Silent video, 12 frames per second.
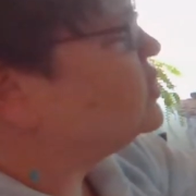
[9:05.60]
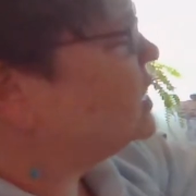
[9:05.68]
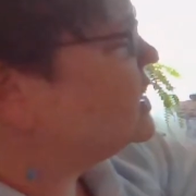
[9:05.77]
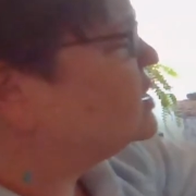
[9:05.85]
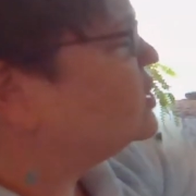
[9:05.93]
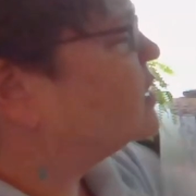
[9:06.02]

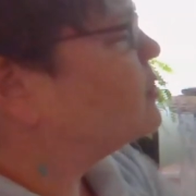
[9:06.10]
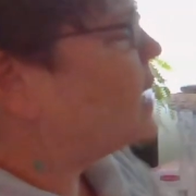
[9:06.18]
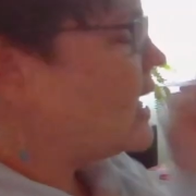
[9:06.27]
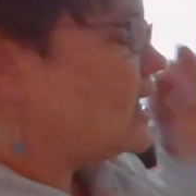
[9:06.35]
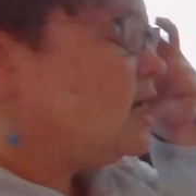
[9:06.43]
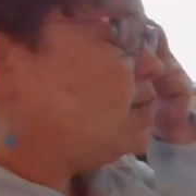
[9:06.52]
let's look
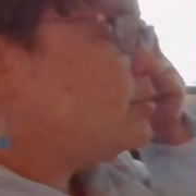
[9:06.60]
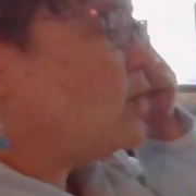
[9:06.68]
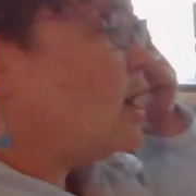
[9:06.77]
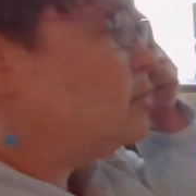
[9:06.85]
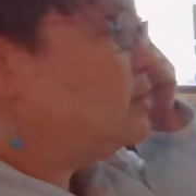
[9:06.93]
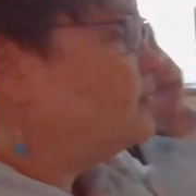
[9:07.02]
back at our
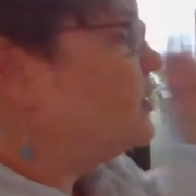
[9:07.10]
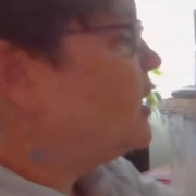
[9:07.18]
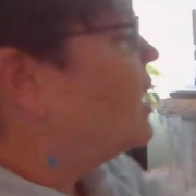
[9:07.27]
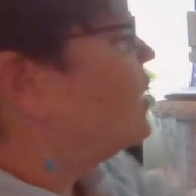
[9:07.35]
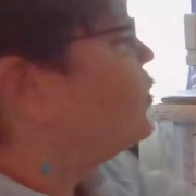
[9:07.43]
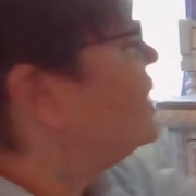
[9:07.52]
problem.
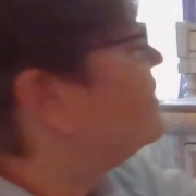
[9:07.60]
We have